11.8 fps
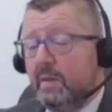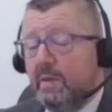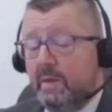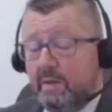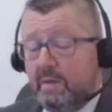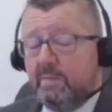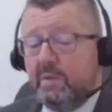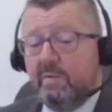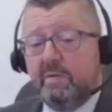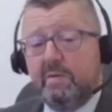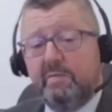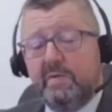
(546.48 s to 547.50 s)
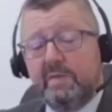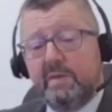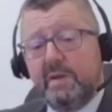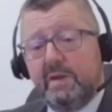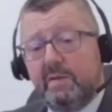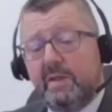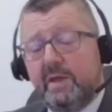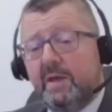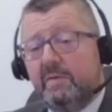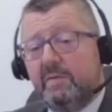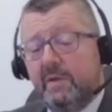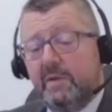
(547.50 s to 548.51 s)
Yeah, you've hit the nail on the
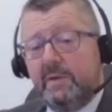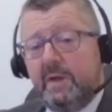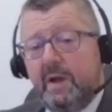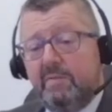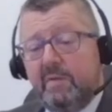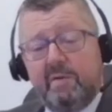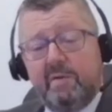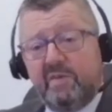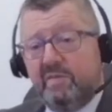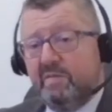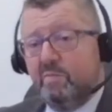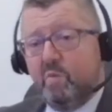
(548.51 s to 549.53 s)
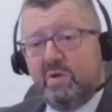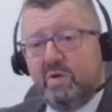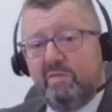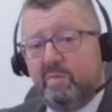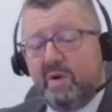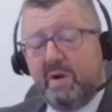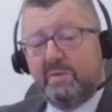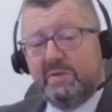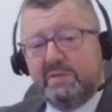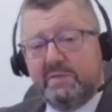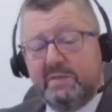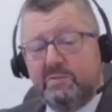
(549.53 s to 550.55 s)
head. I've seen some wonderful
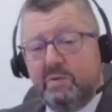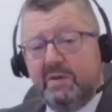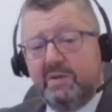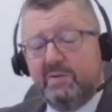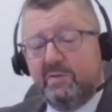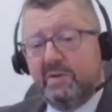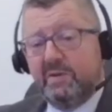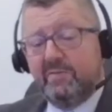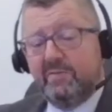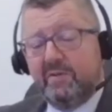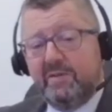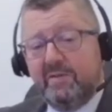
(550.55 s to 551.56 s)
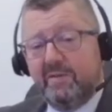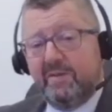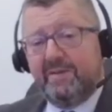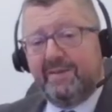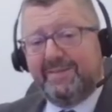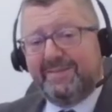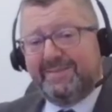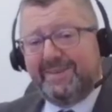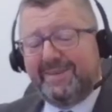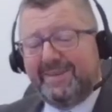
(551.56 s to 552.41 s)
properties in 2023. It's